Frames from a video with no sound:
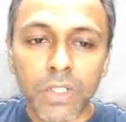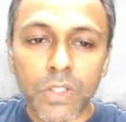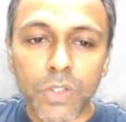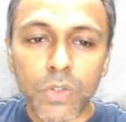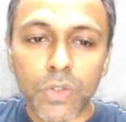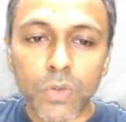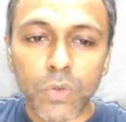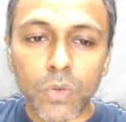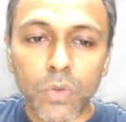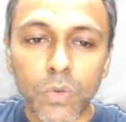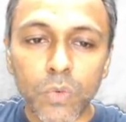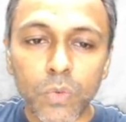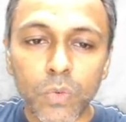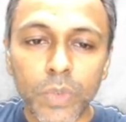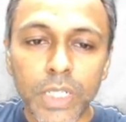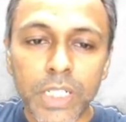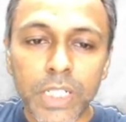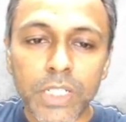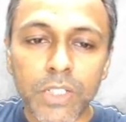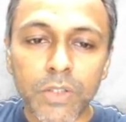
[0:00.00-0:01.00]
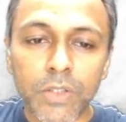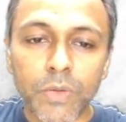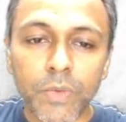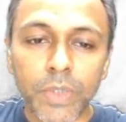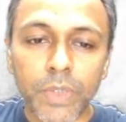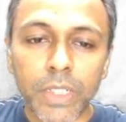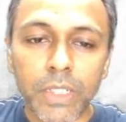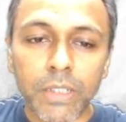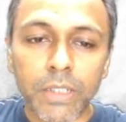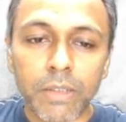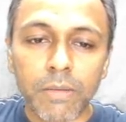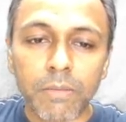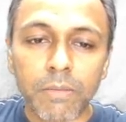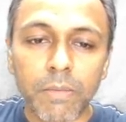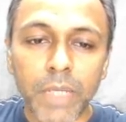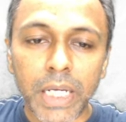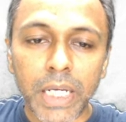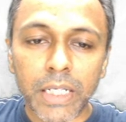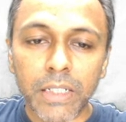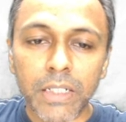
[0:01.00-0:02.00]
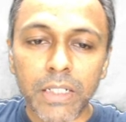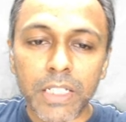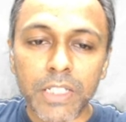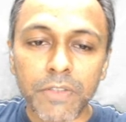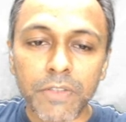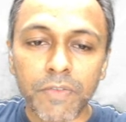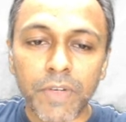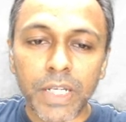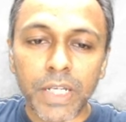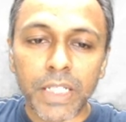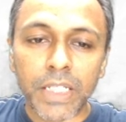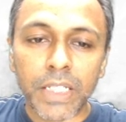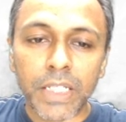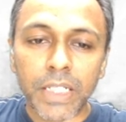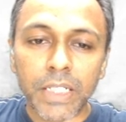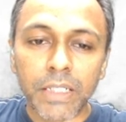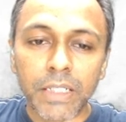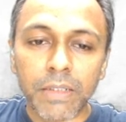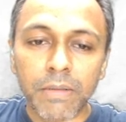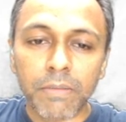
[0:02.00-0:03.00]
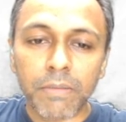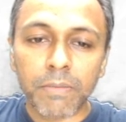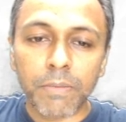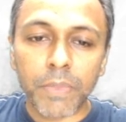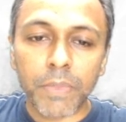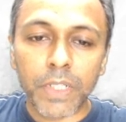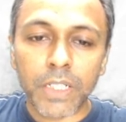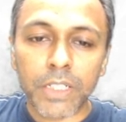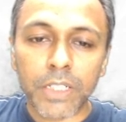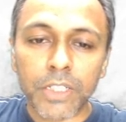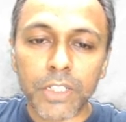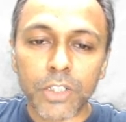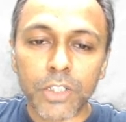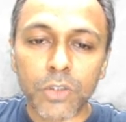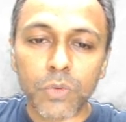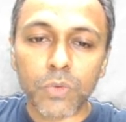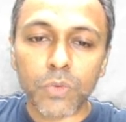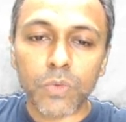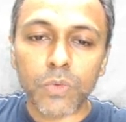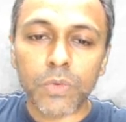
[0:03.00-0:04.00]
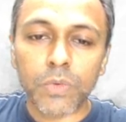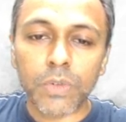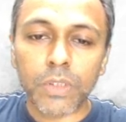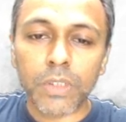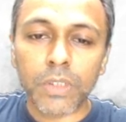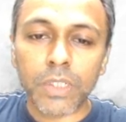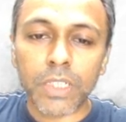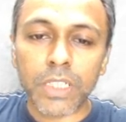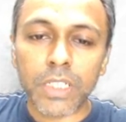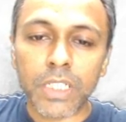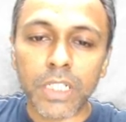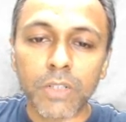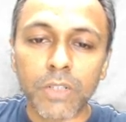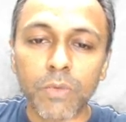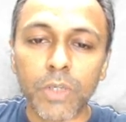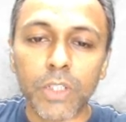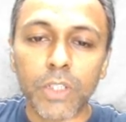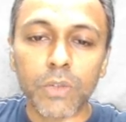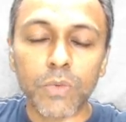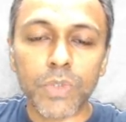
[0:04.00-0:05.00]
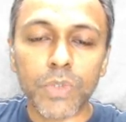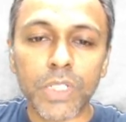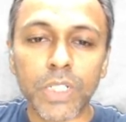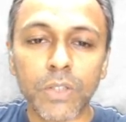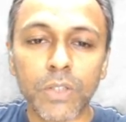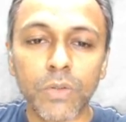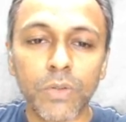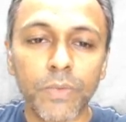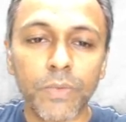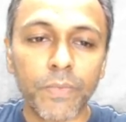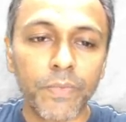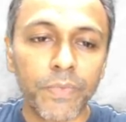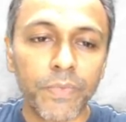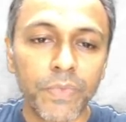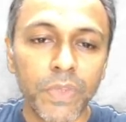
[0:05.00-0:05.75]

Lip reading: So 2a square minus 5a plus 2 is equal to 0.